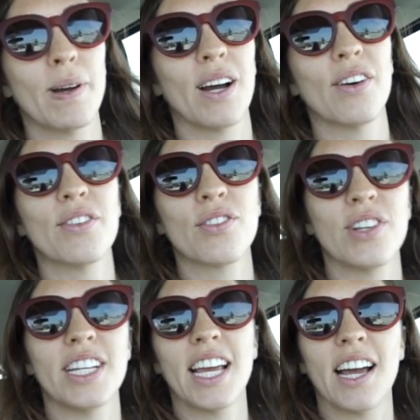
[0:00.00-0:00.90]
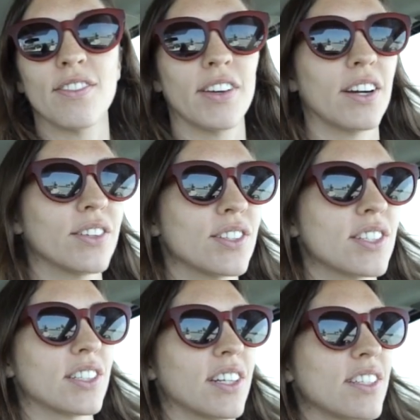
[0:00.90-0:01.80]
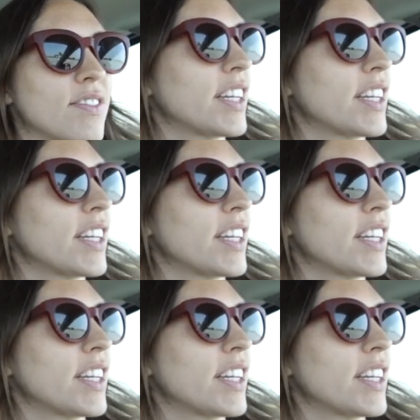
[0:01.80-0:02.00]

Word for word: about three and a half hours to Las